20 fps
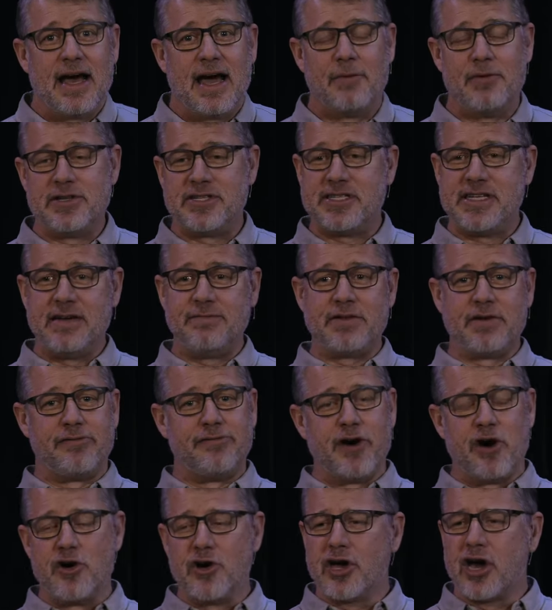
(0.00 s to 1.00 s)
I received a
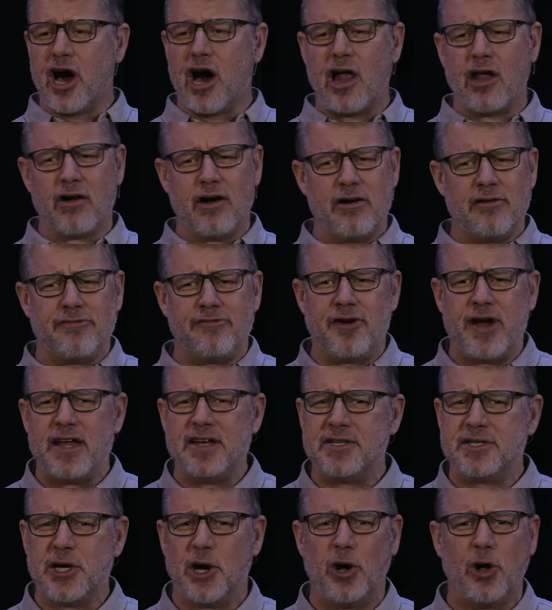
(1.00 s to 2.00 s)
phone call or a
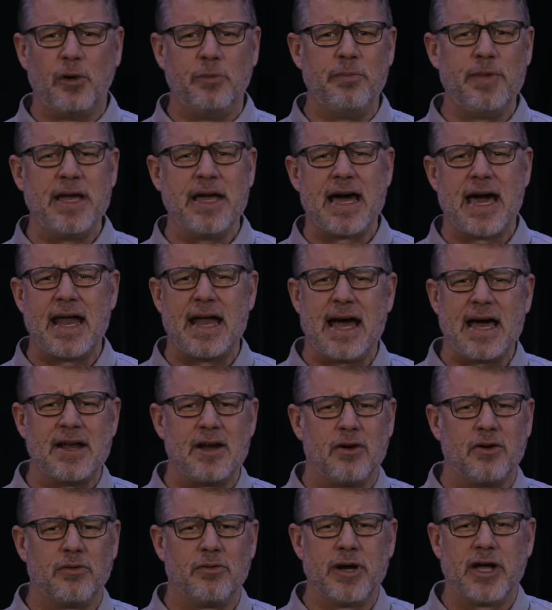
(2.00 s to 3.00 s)
friend told me, I, I,
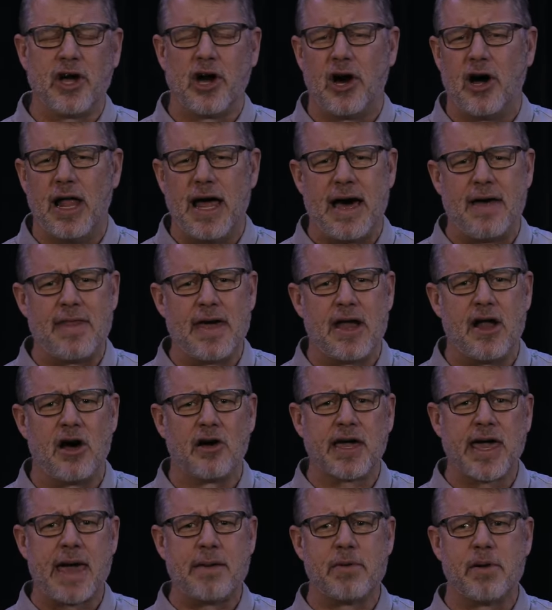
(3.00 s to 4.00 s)
don't recall how that
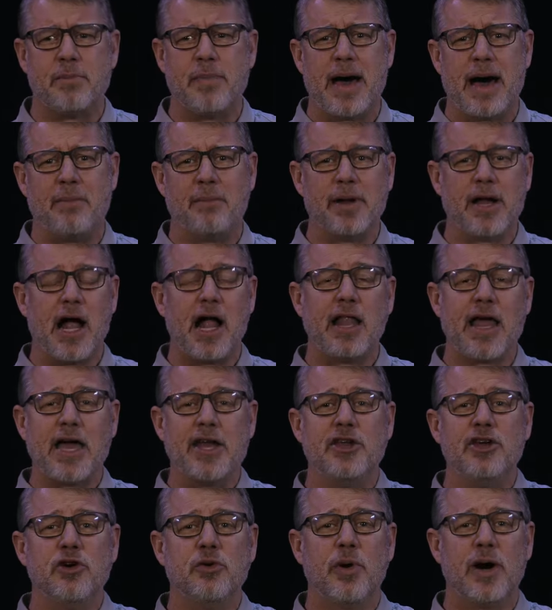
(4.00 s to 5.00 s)
all came about, but all
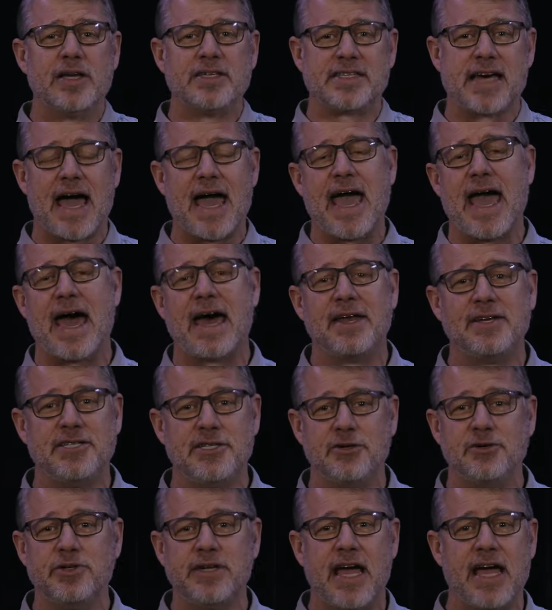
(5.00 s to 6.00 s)
I knew was I had
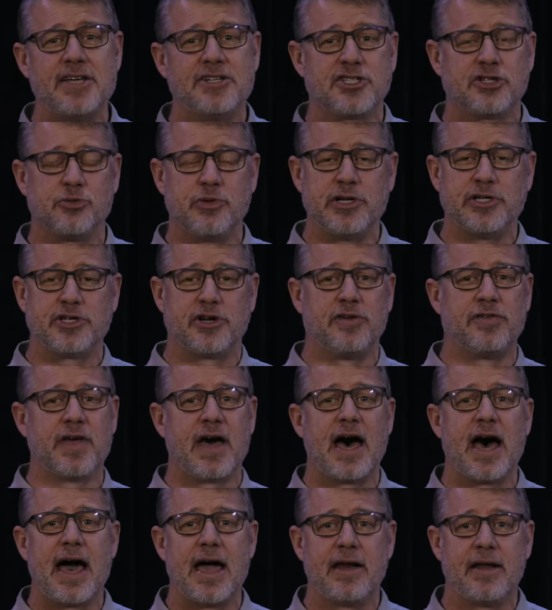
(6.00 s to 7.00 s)
two days to return
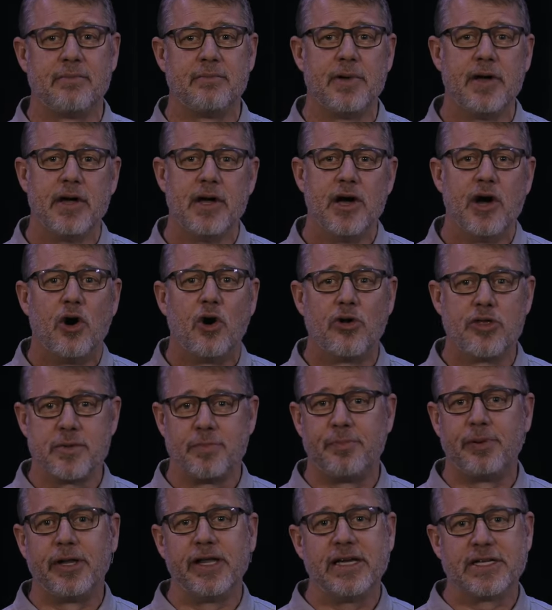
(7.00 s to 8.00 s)
the item or
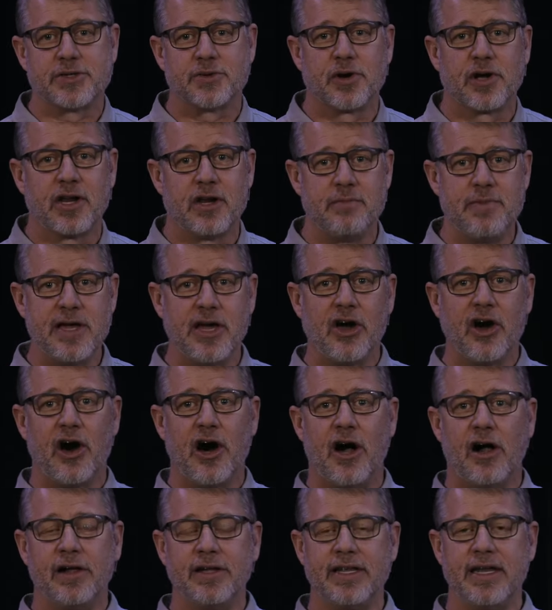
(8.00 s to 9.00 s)
the police were going to be
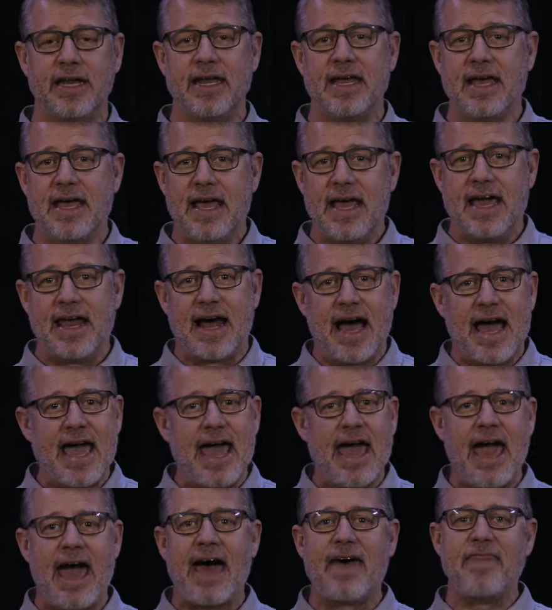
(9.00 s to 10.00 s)
called. And, and I
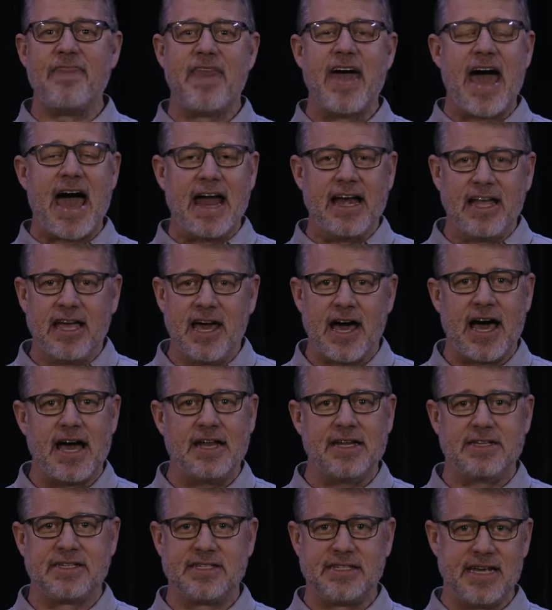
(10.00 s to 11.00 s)
had that
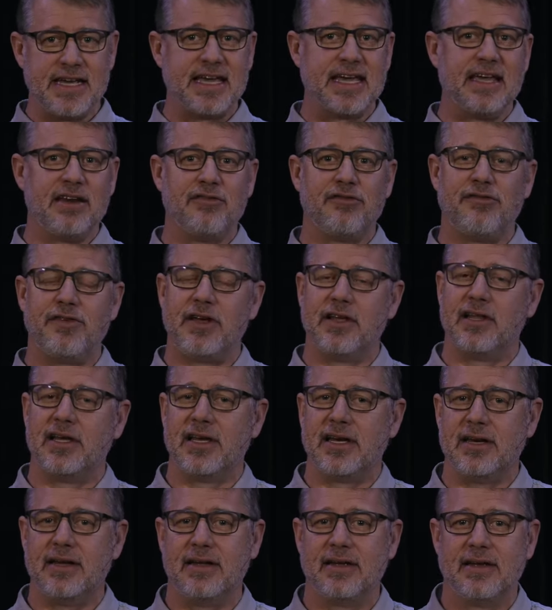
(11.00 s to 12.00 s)
gut sinking
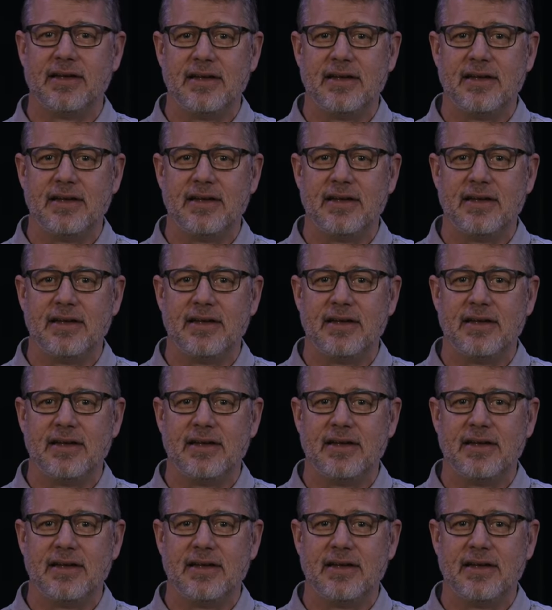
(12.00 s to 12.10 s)
feeling.